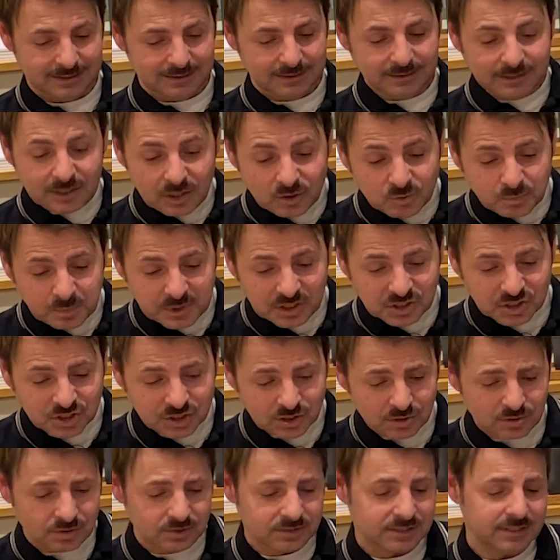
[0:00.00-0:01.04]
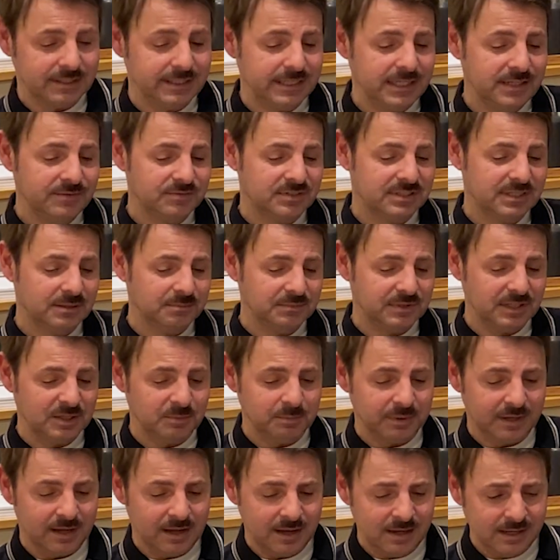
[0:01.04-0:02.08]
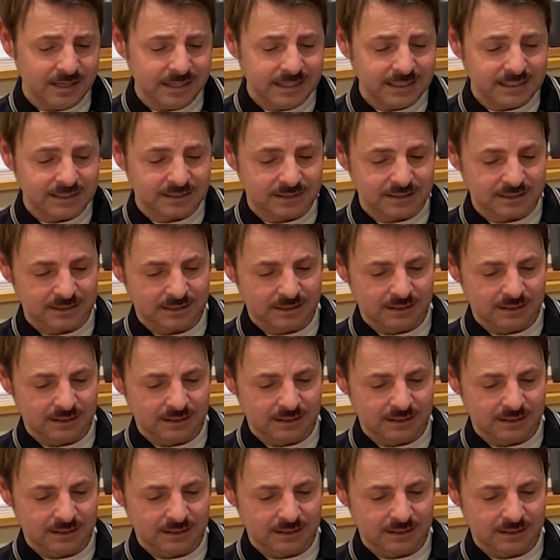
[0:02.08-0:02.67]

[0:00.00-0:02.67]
"You'd be sure to leave something behind."